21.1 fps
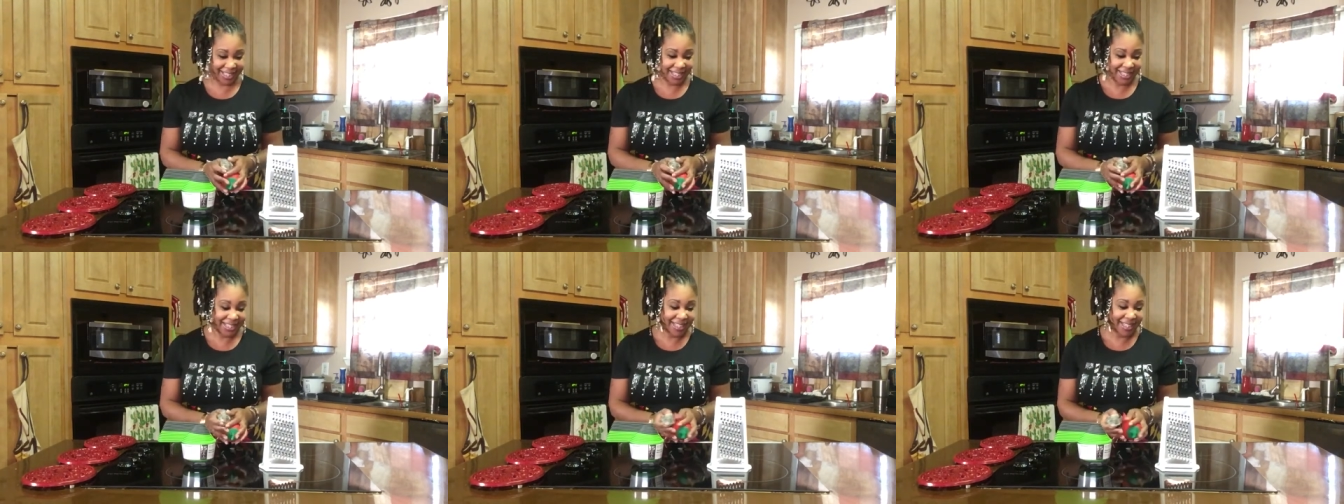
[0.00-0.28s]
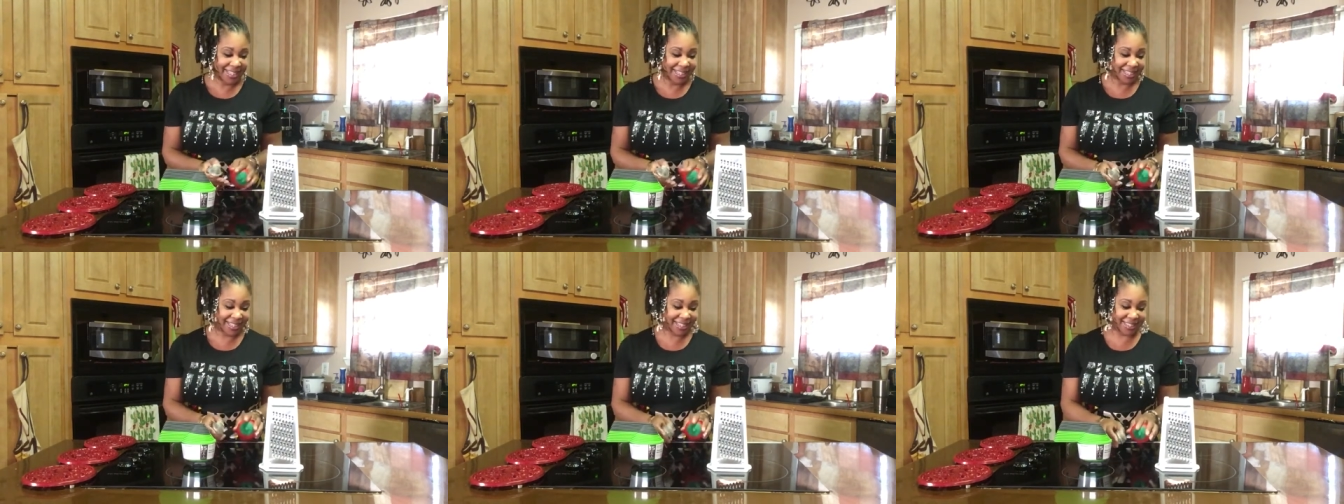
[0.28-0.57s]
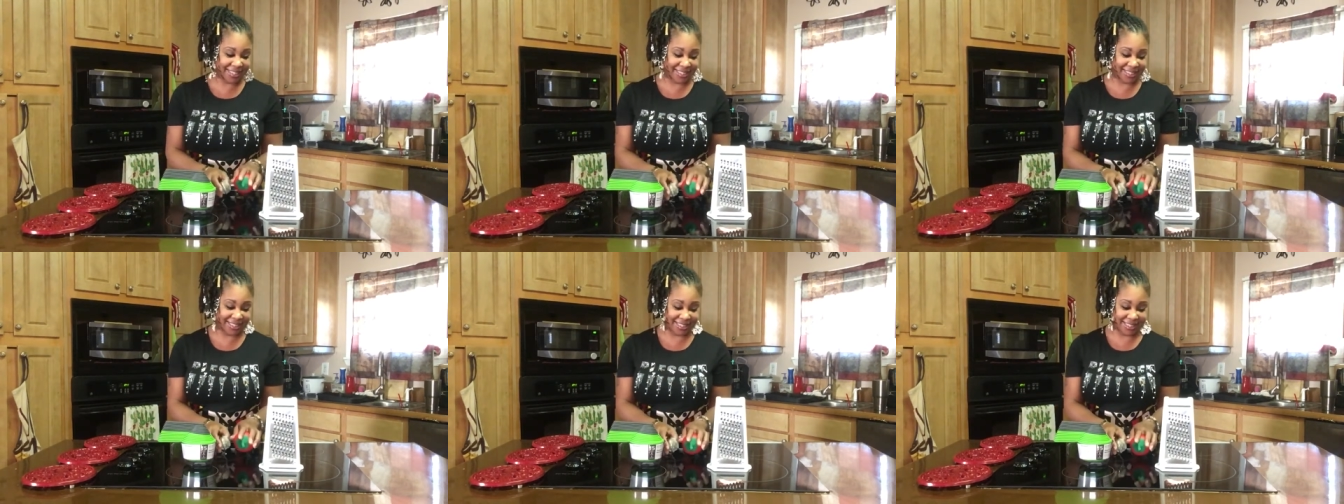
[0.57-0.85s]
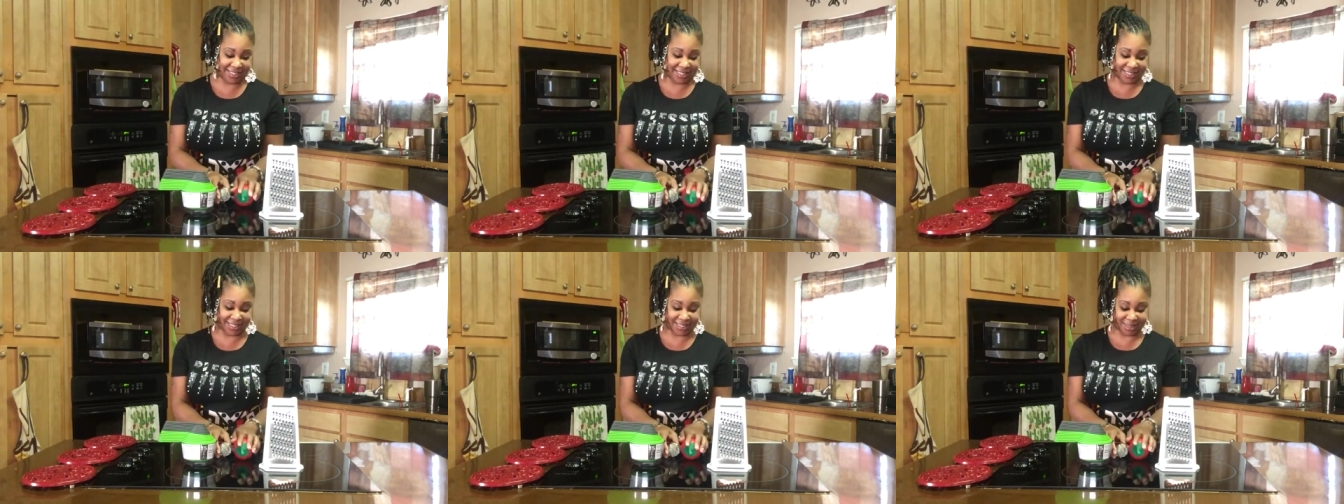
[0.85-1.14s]
kitchen
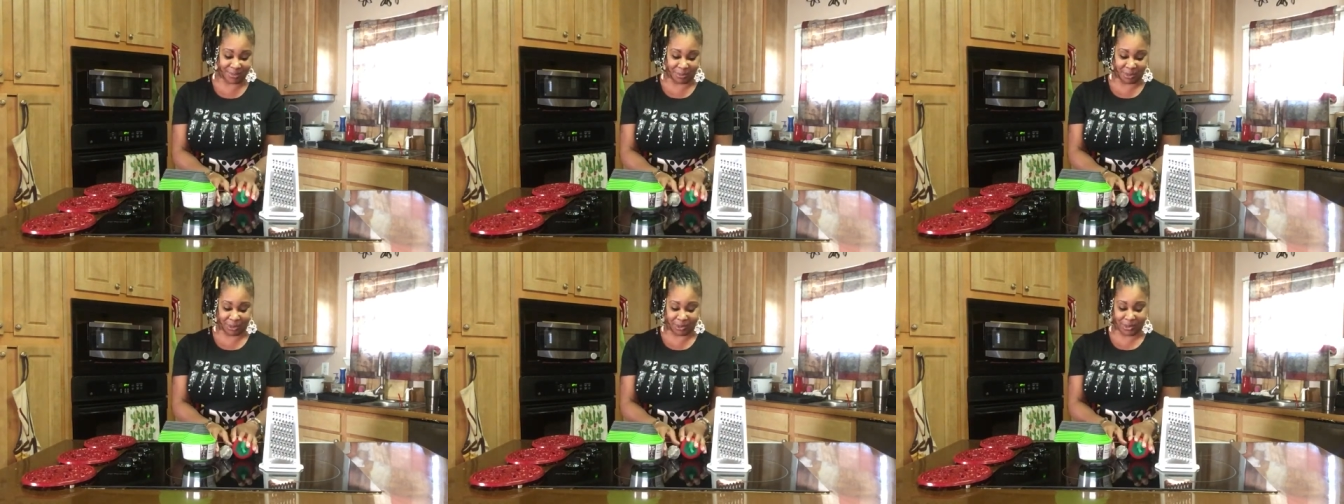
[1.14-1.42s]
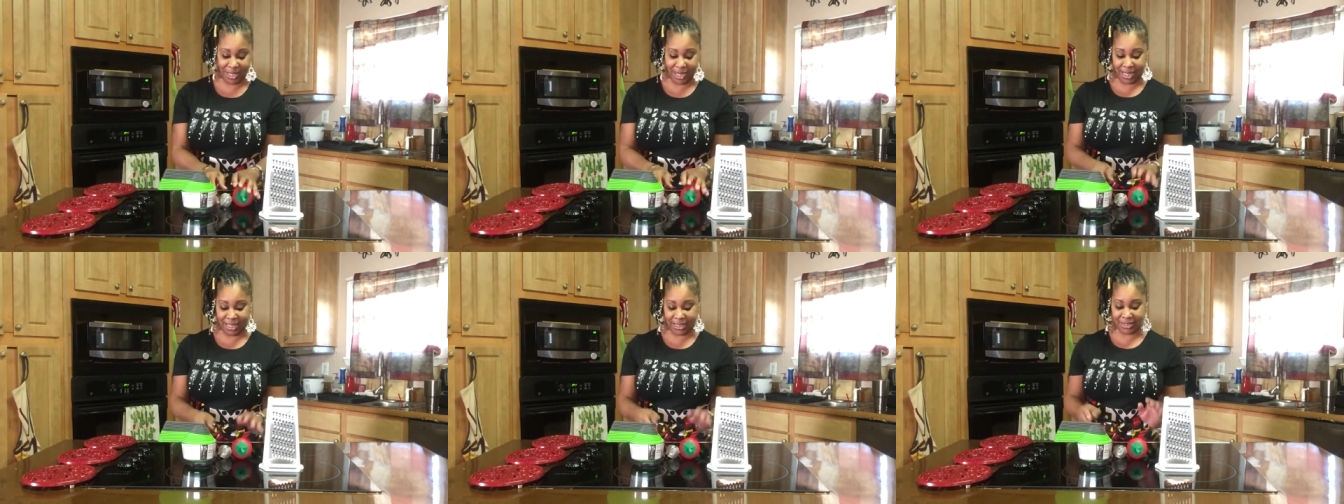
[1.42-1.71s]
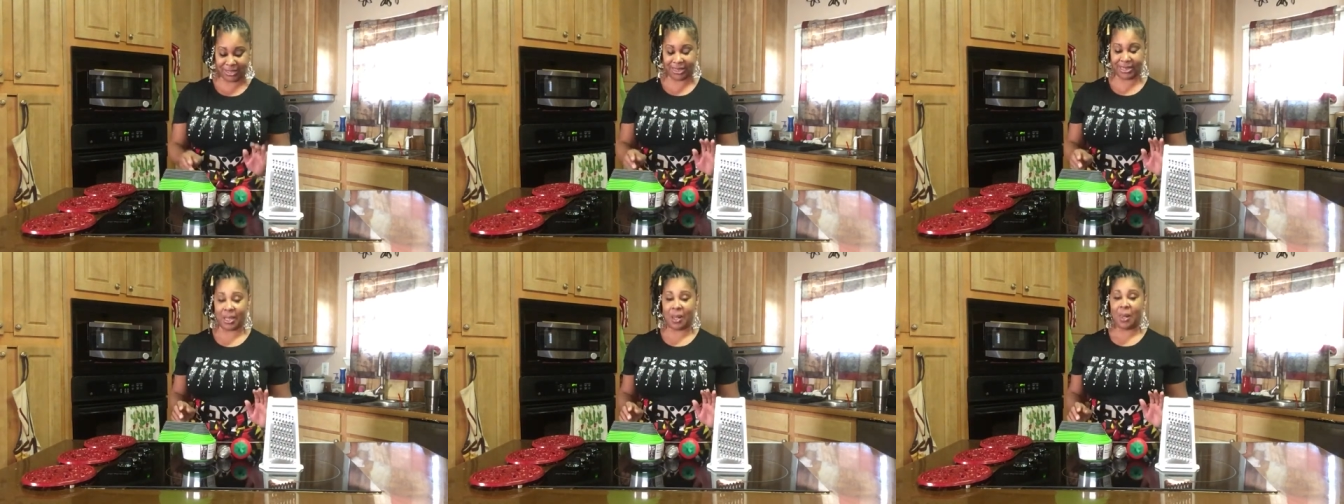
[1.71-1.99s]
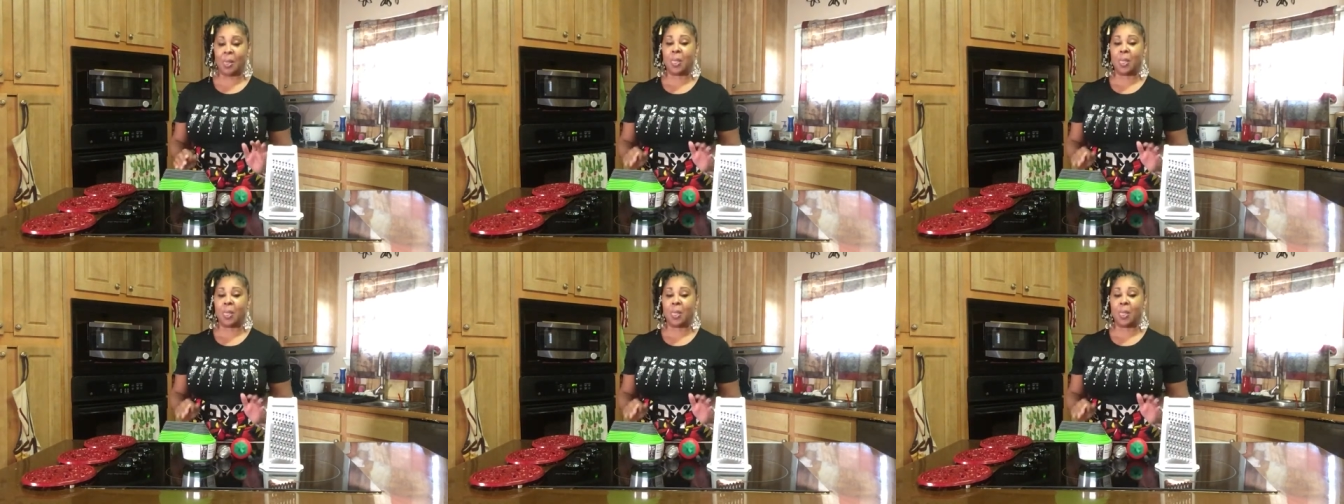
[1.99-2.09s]
and gizmo gadgets.